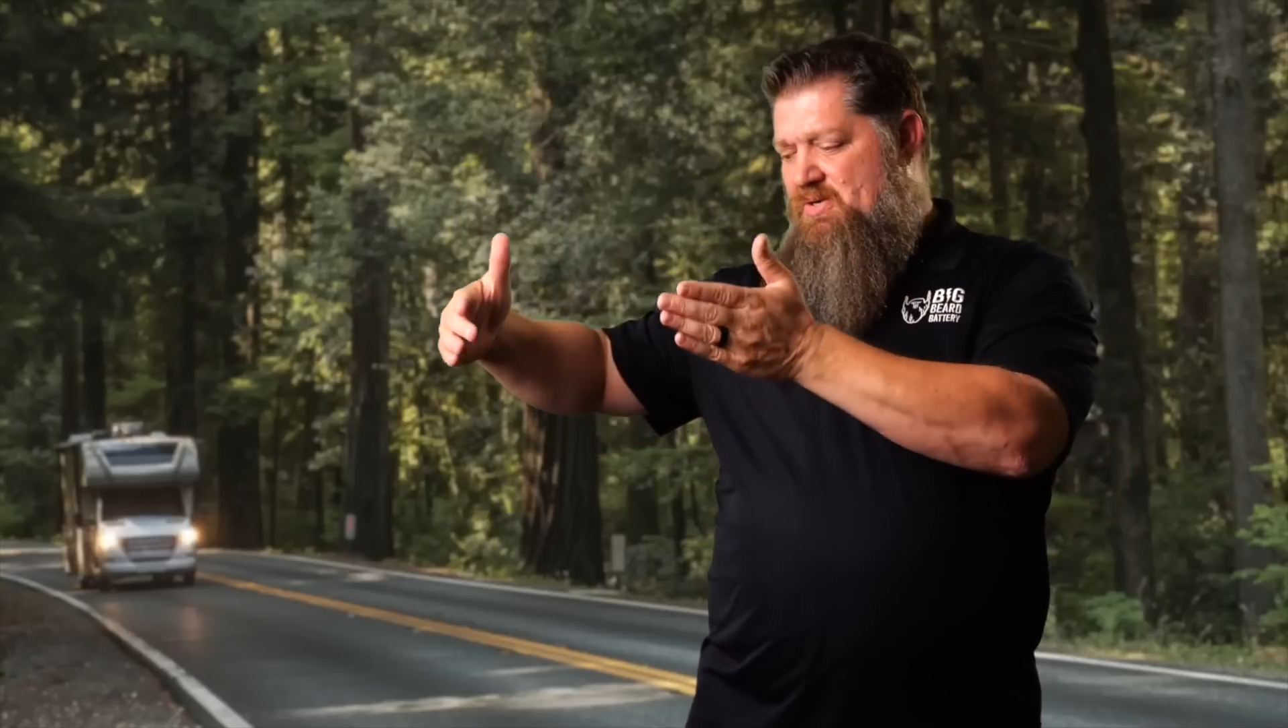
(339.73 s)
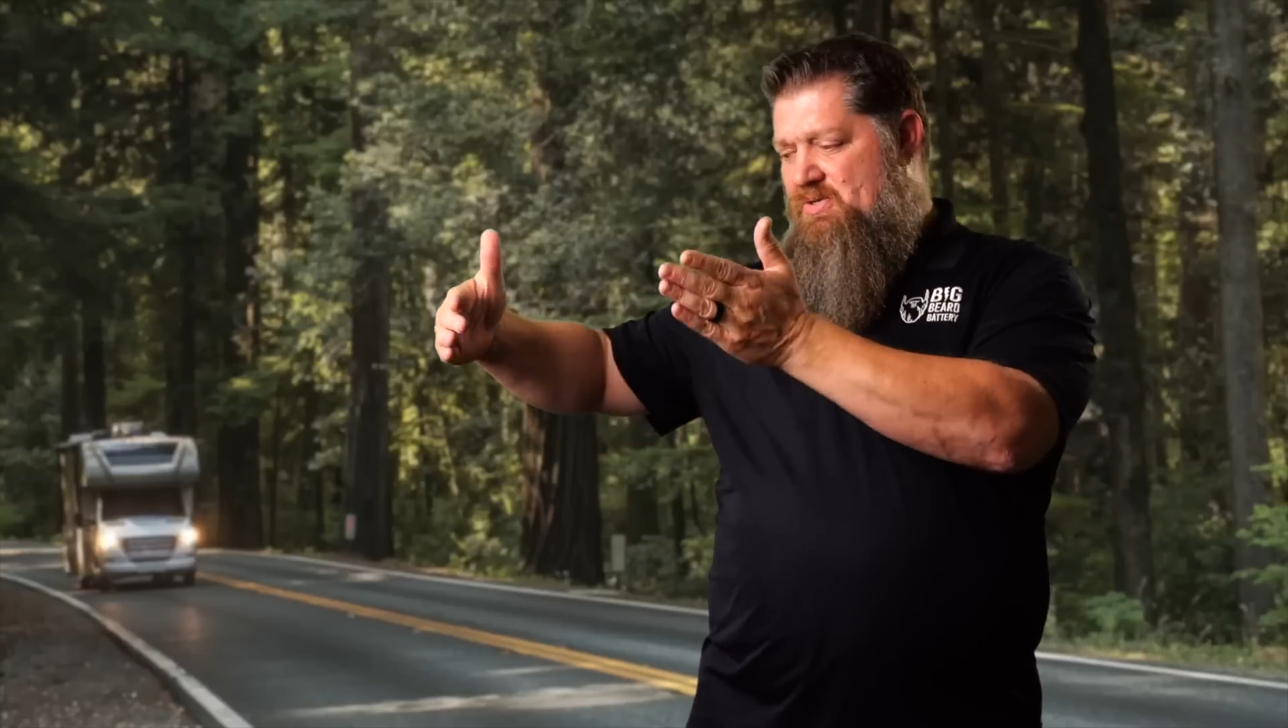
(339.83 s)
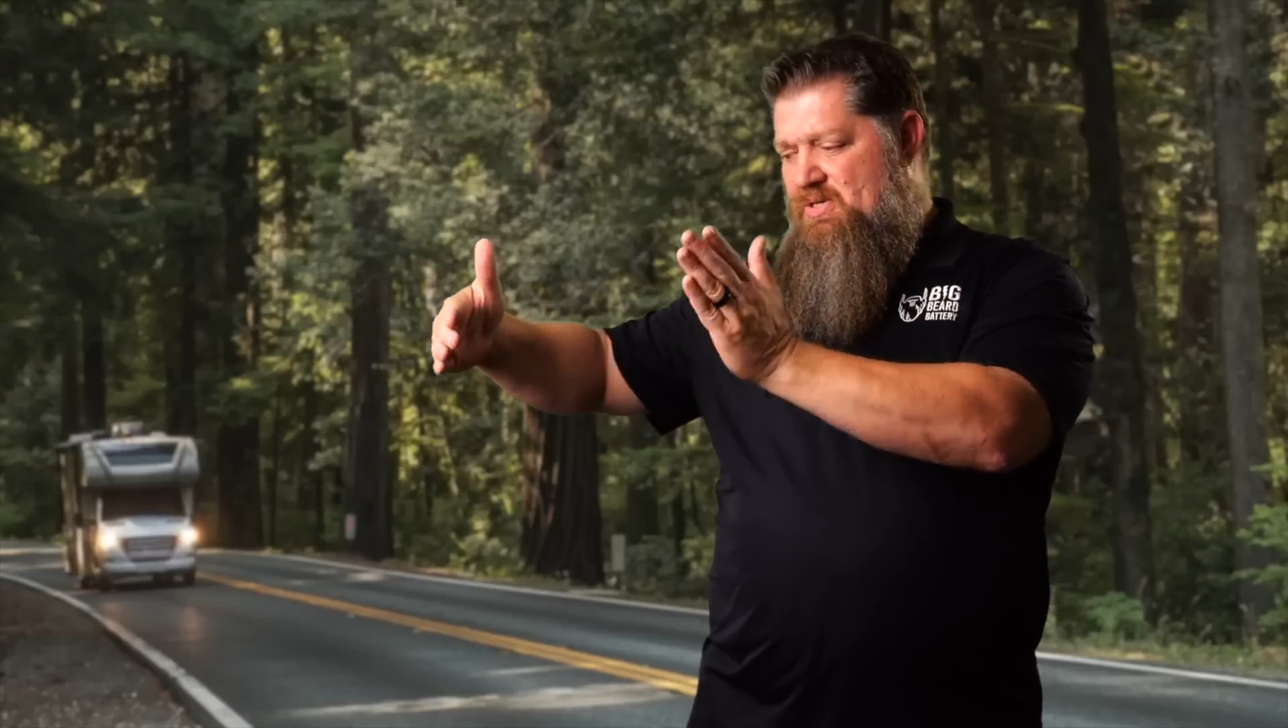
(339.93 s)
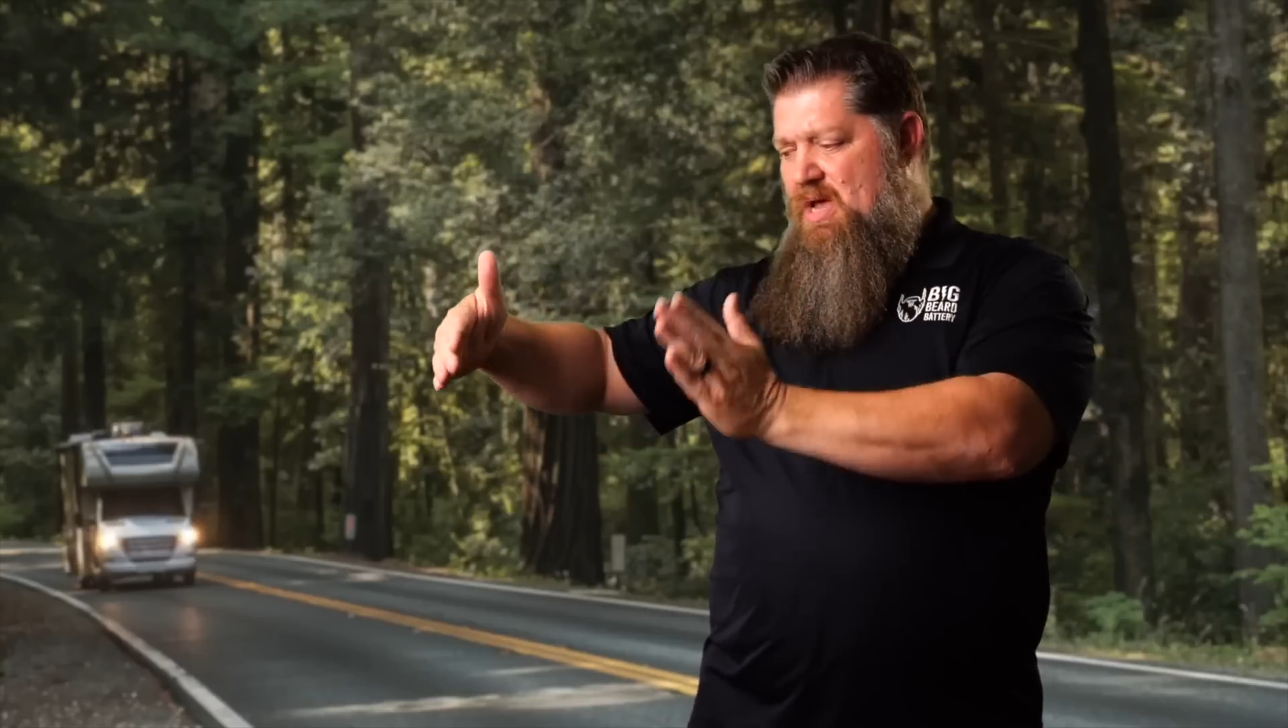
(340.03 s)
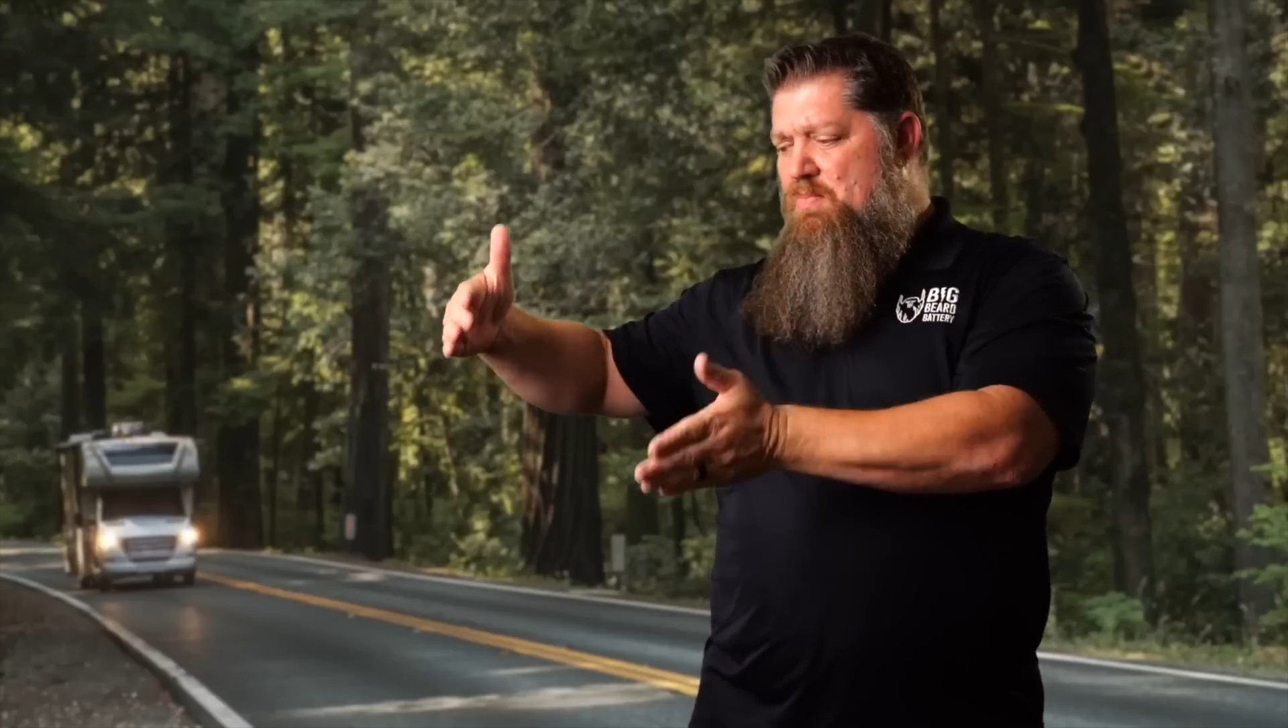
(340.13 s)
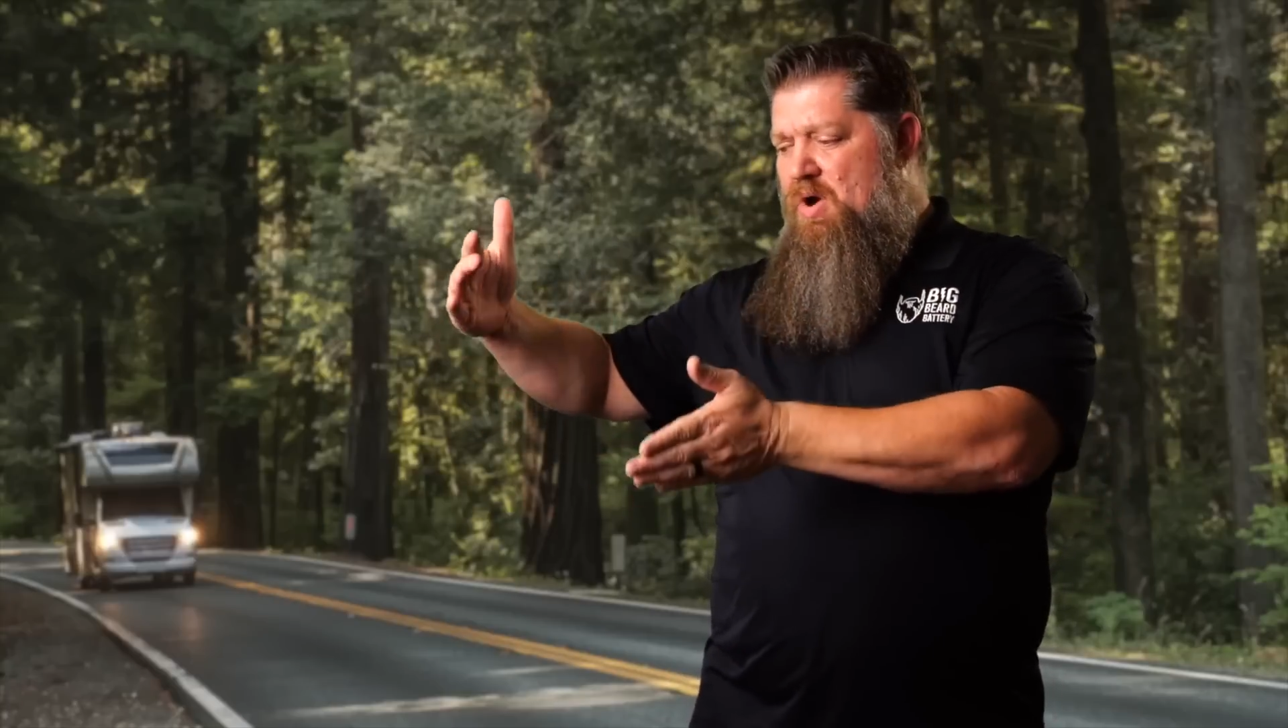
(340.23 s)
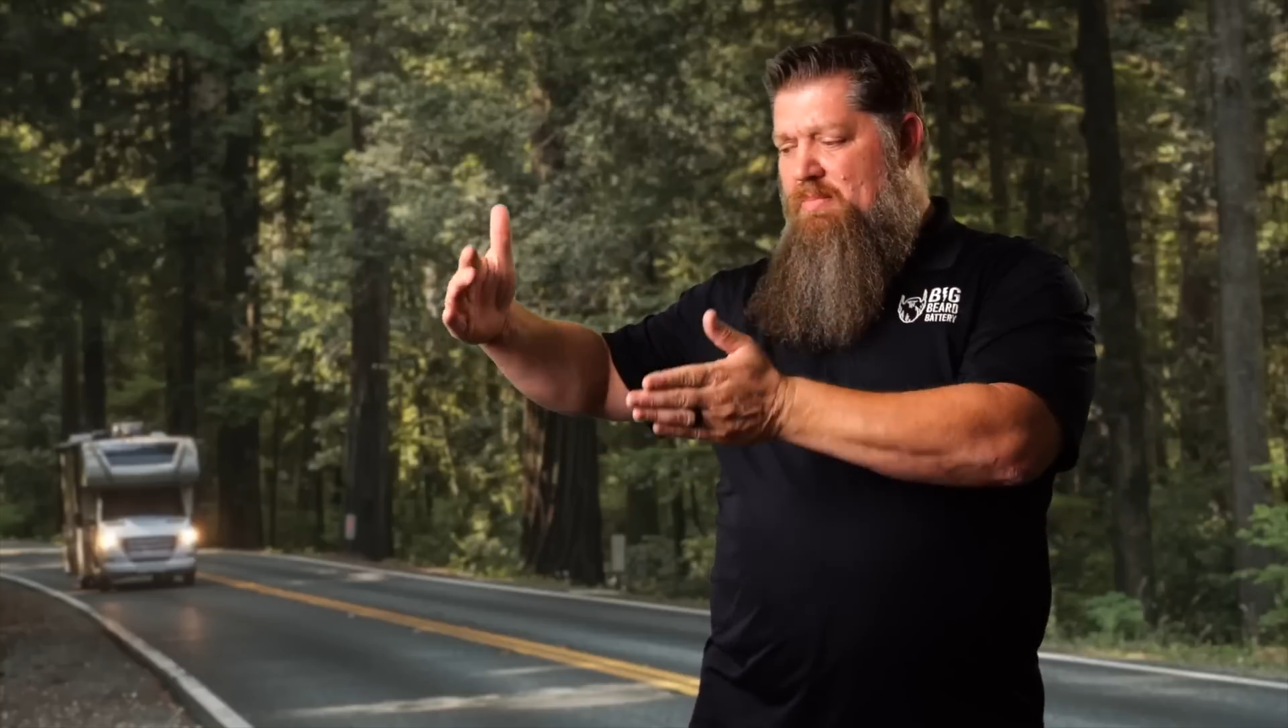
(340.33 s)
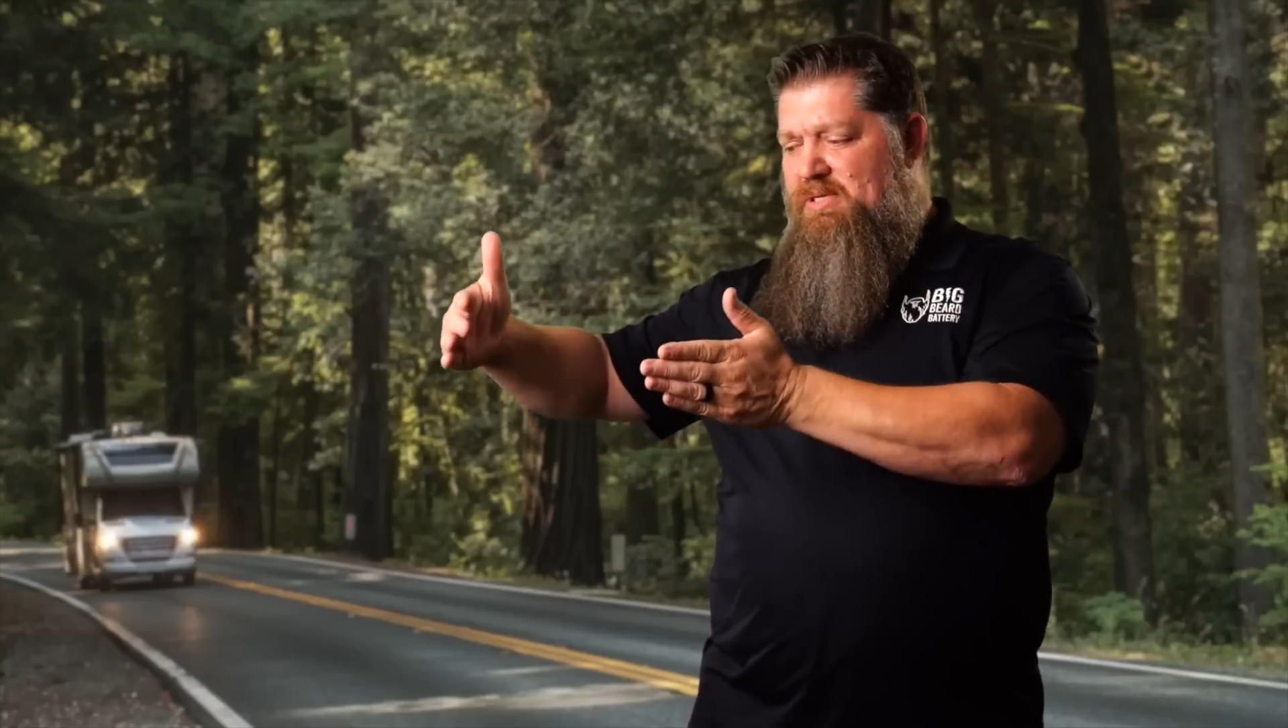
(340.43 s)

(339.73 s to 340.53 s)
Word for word: somewhere